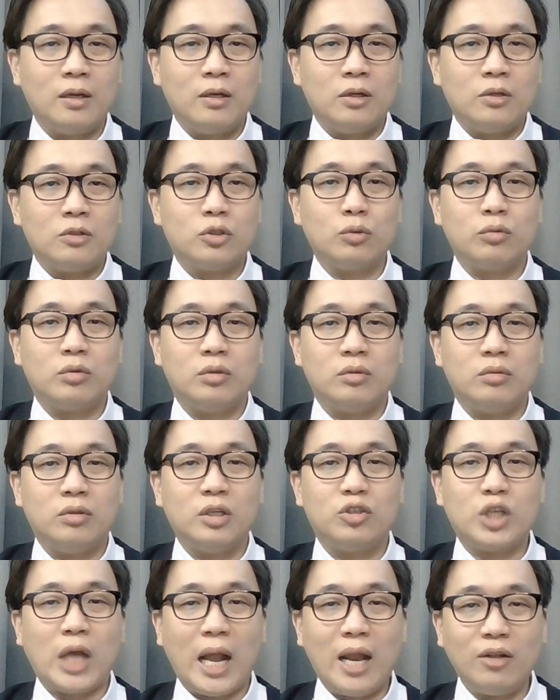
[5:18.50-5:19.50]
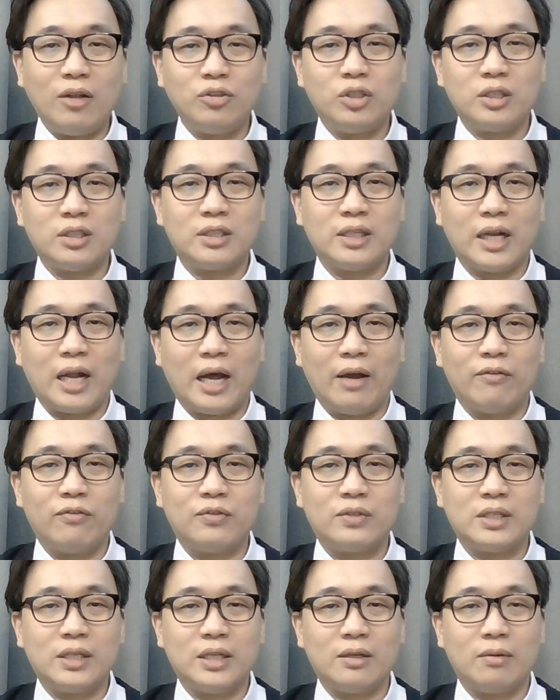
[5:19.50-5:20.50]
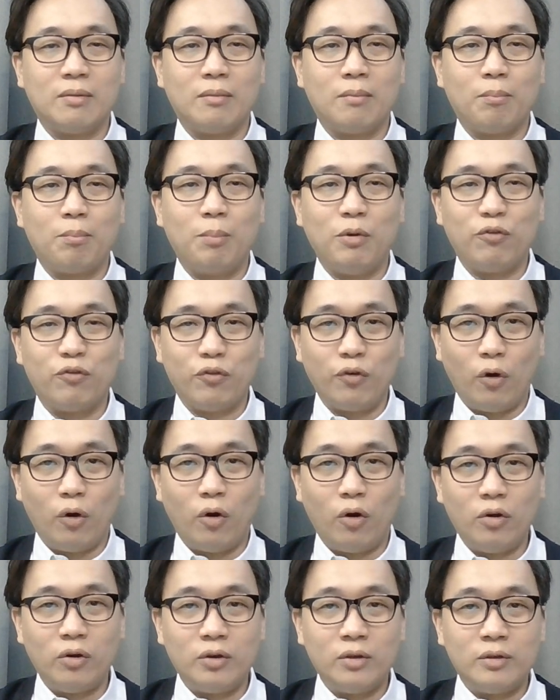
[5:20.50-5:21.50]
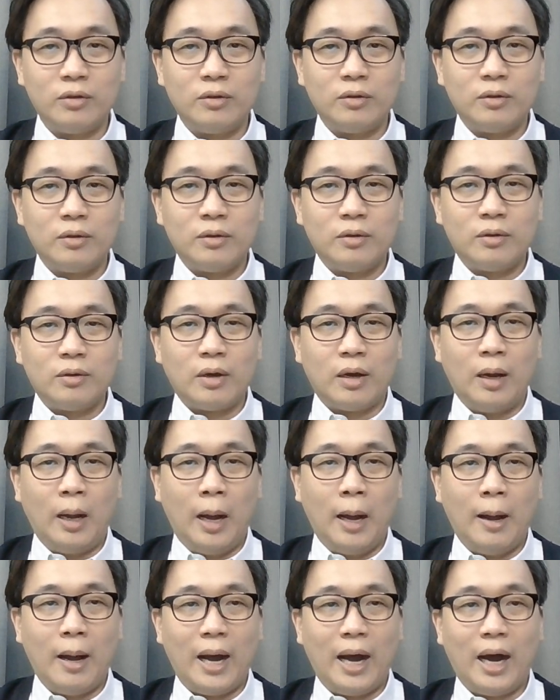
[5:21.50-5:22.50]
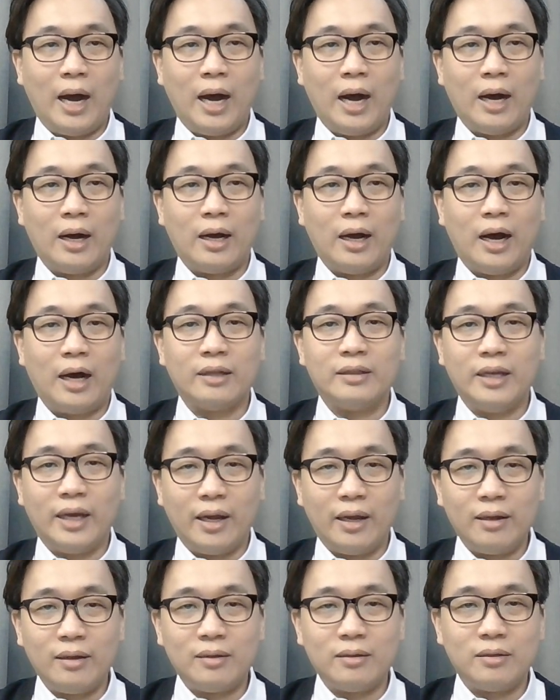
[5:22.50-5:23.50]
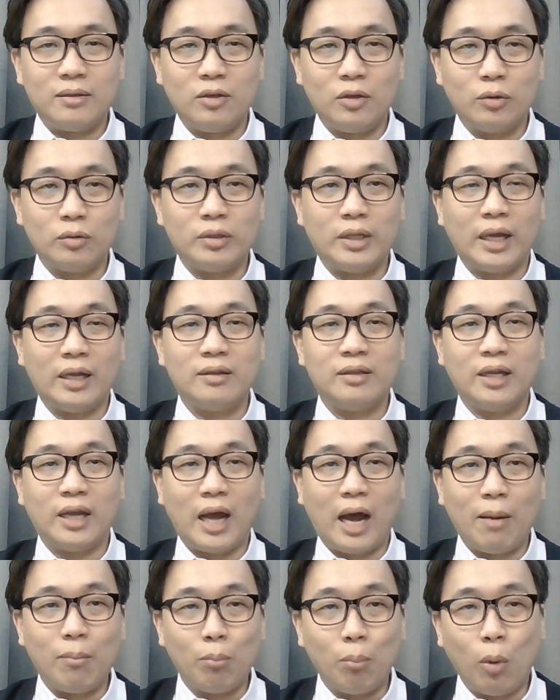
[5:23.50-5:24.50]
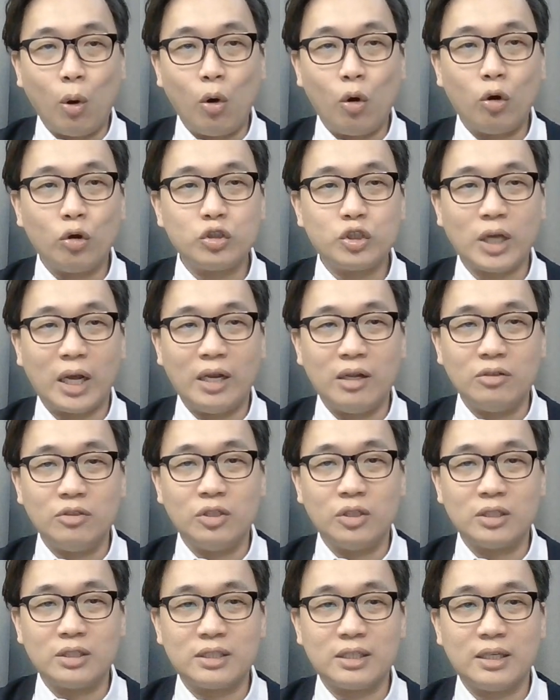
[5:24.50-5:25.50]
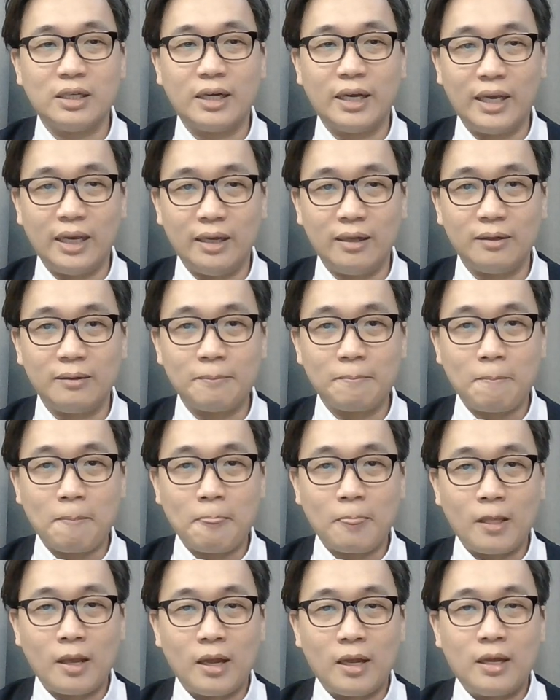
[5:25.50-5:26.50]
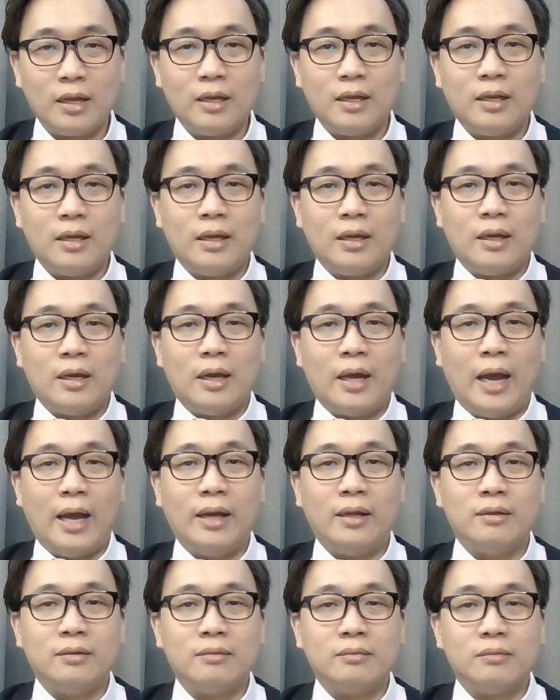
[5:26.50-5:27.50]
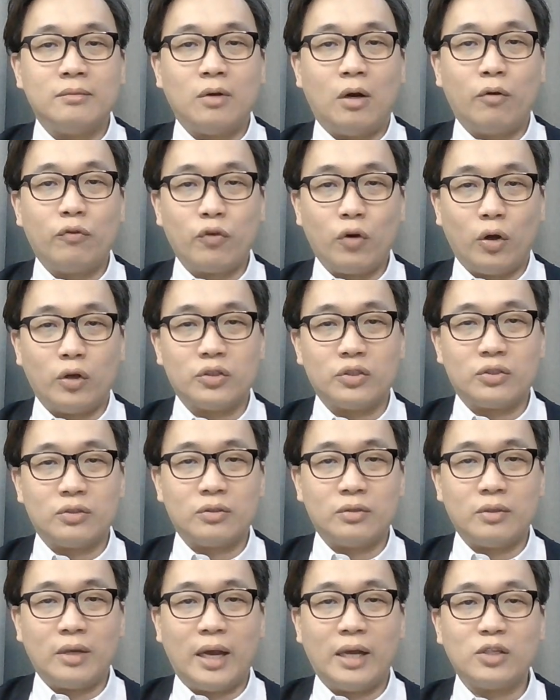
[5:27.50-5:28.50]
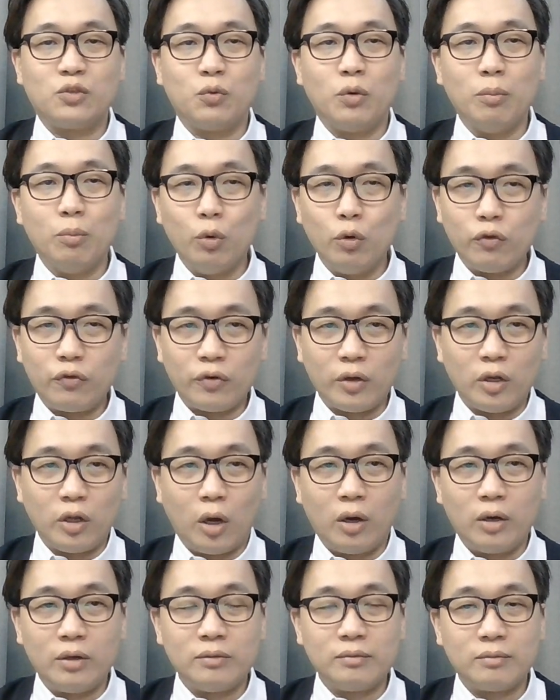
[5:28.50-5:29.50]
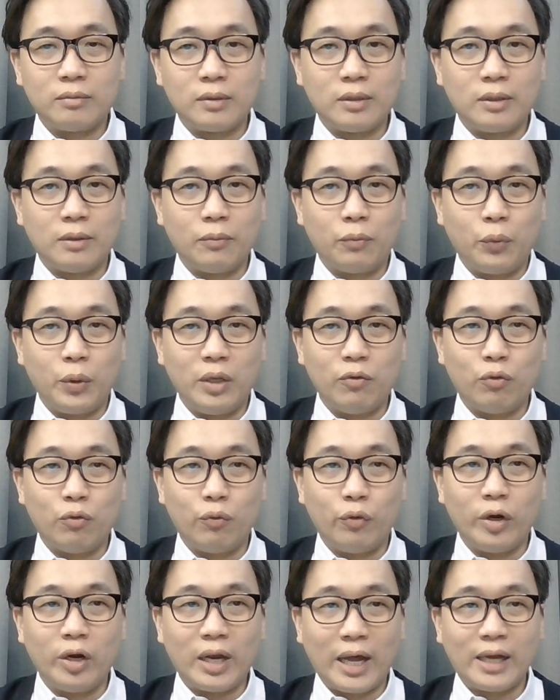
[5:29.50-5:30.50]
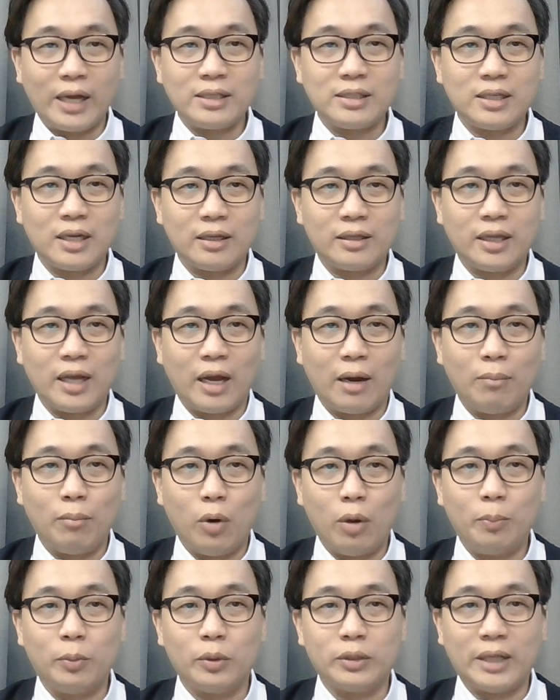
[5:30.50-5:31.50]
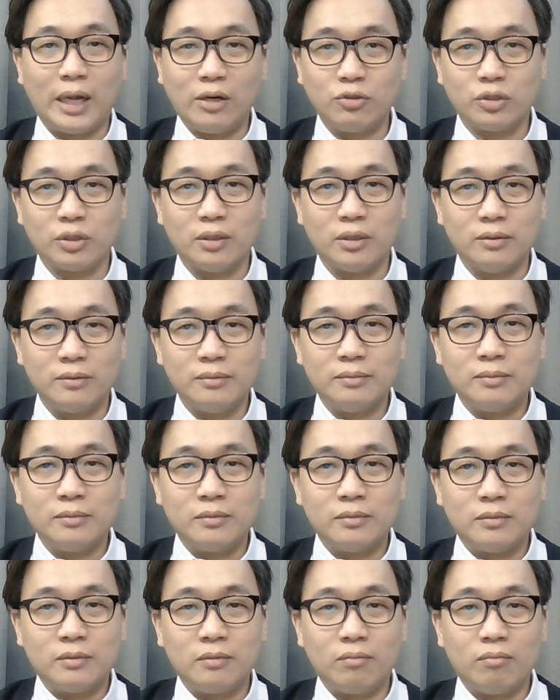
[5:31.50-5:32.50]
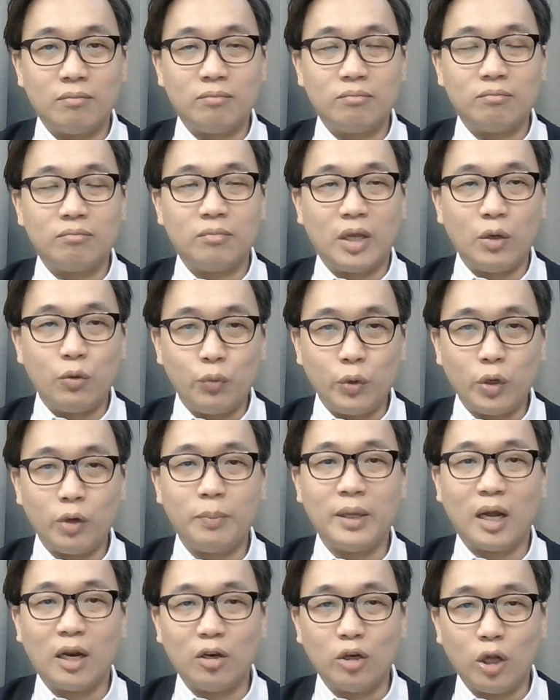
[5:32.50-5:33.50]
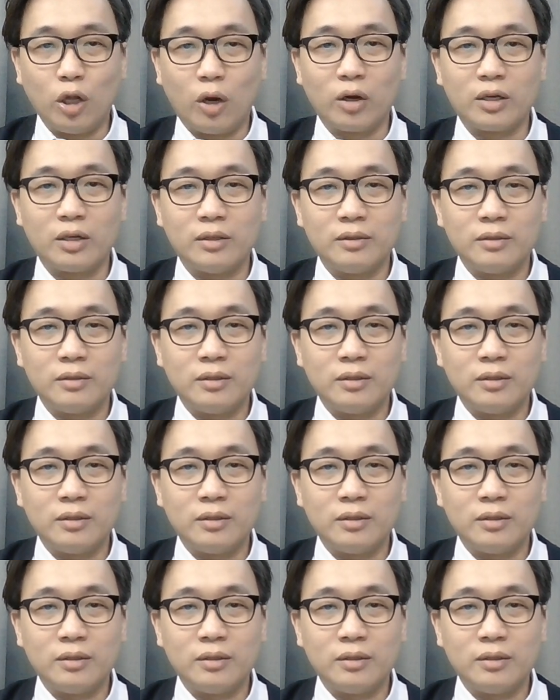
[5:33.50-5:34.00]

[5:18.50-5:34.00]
So the challenges that I've said before are there. Then there are more challenges ahead. And of course, as we move along, we realize that there are more potential. It will be unlocked.